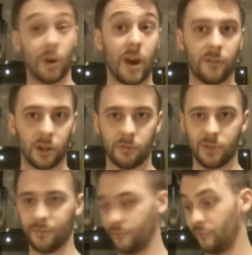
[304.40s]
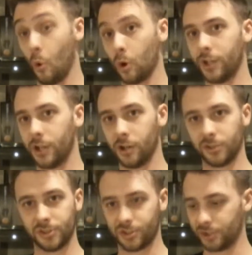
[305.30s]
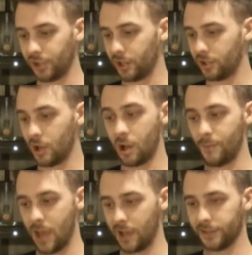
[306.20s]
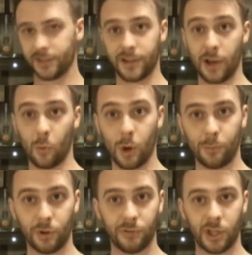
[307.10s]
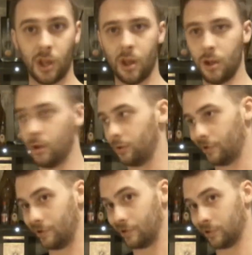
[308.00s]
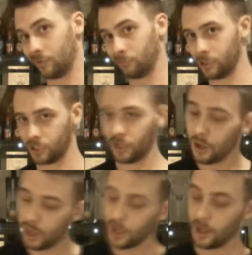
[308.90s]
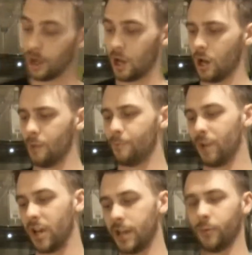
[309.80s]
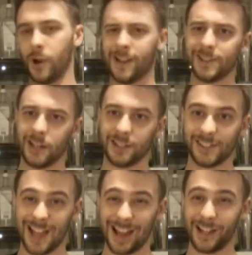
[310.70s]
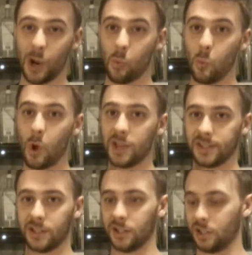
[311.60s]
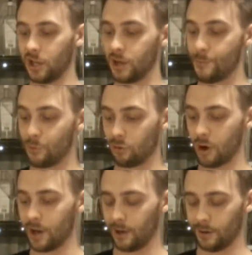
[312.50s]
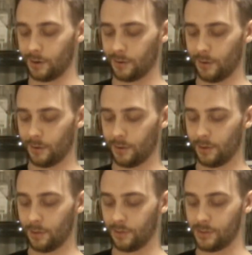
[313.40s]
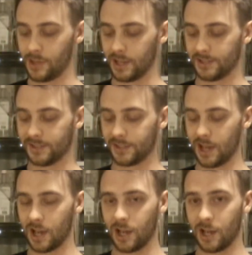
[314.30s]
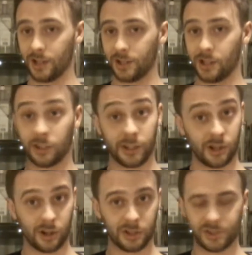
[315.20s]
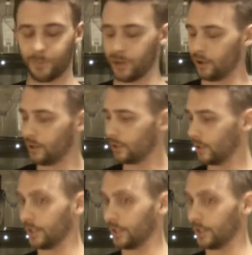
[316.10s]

whatever, 4 years, just like Tom Hanks in that one movie, Castaway. But anyways, I decided I wasn't gonna bring this clear spirit.